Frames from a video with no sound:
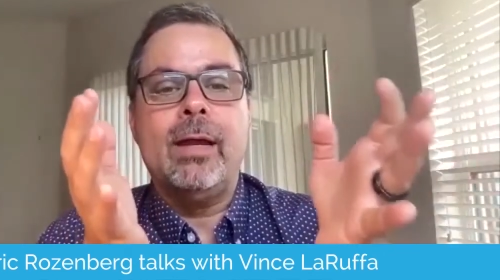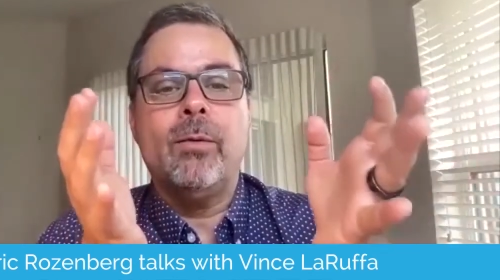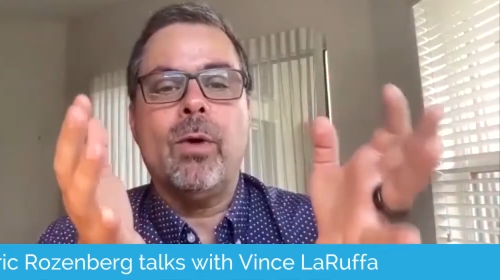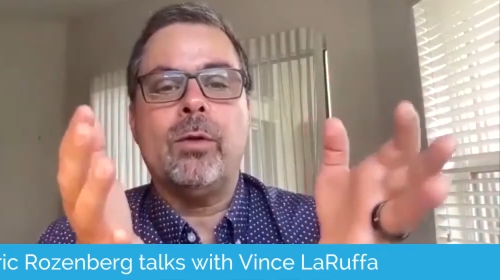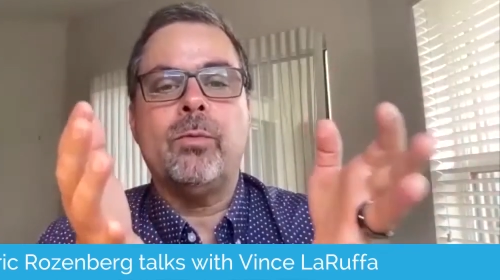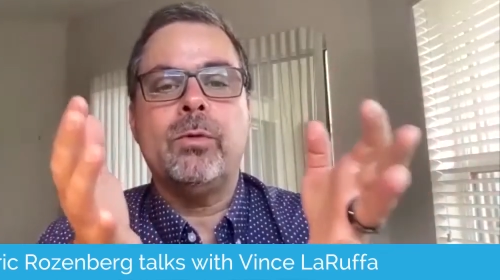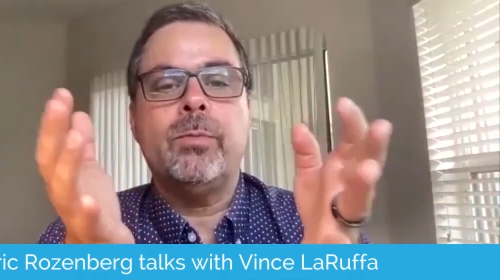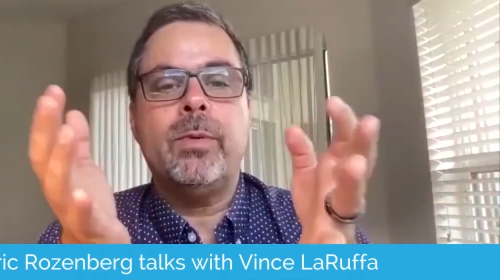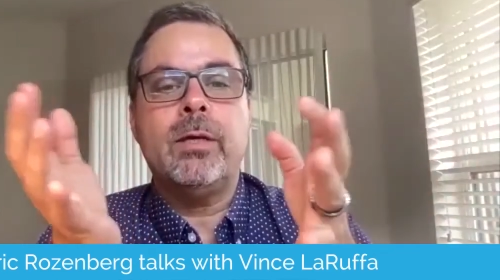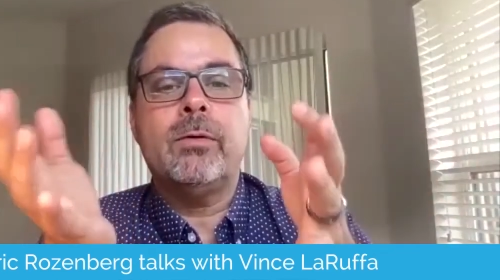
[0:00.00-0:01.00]
And what
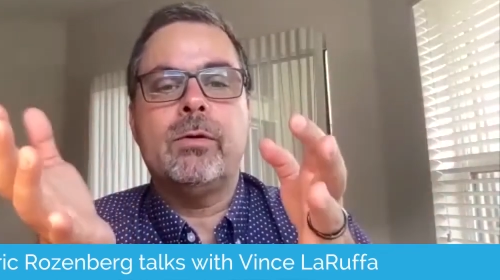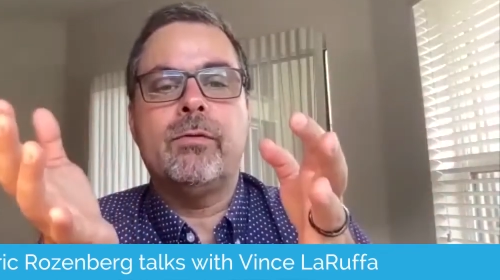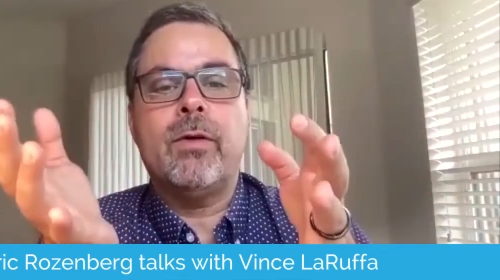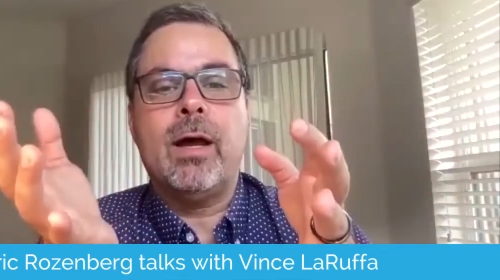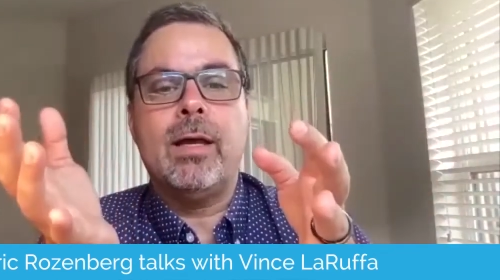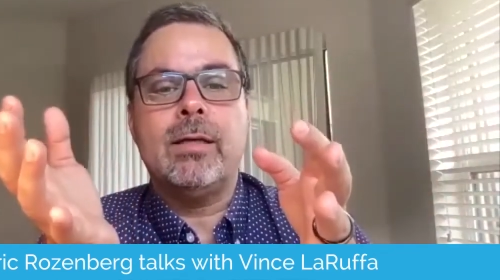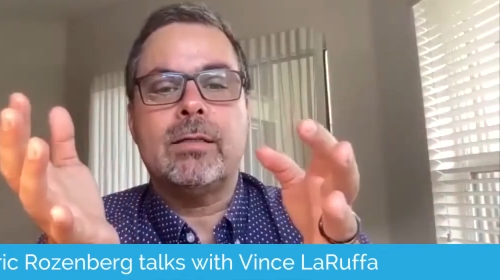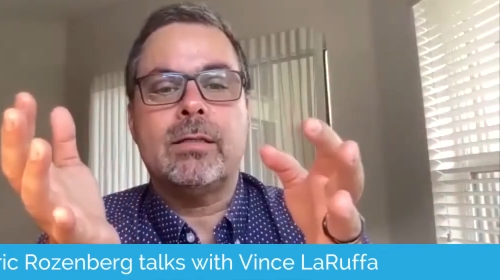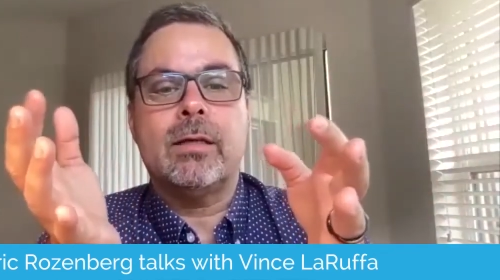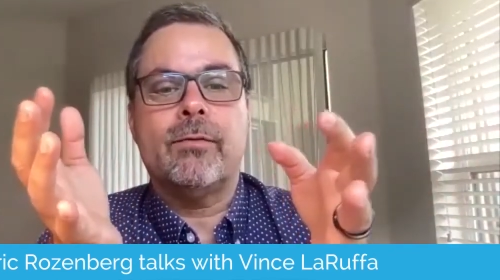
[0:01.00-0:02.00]
would be your
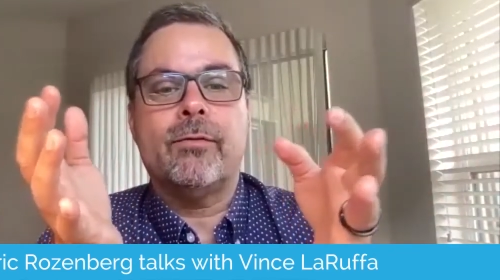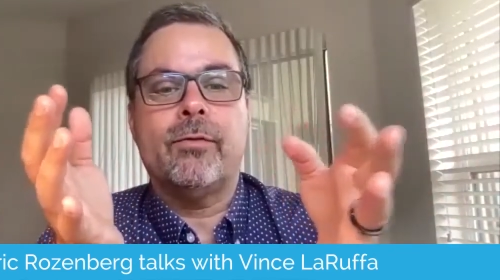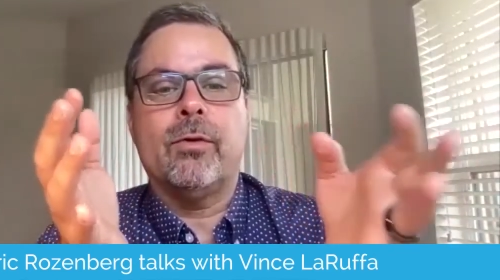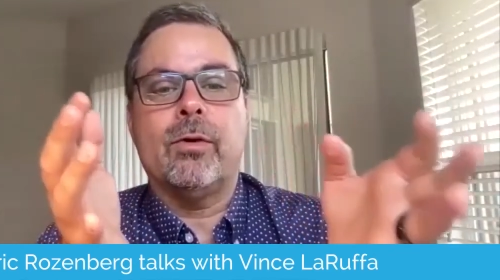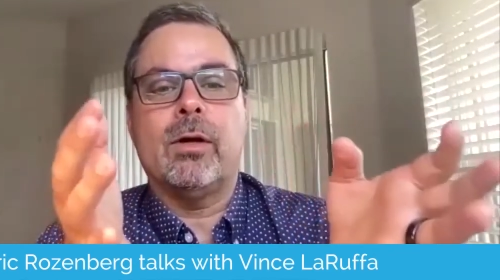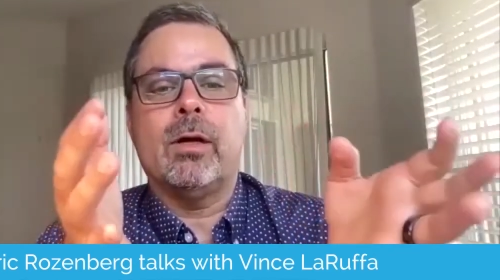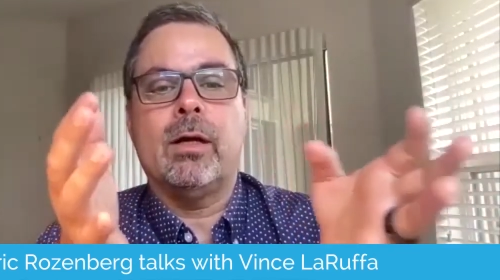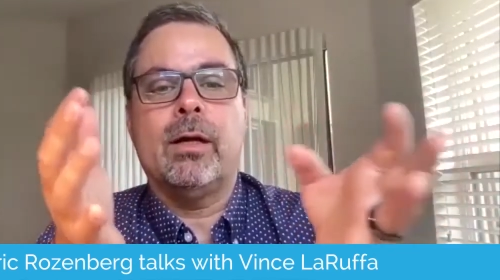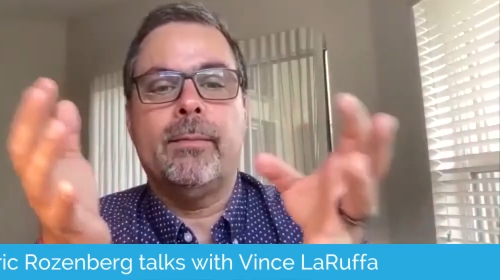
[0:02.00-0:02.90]
advice for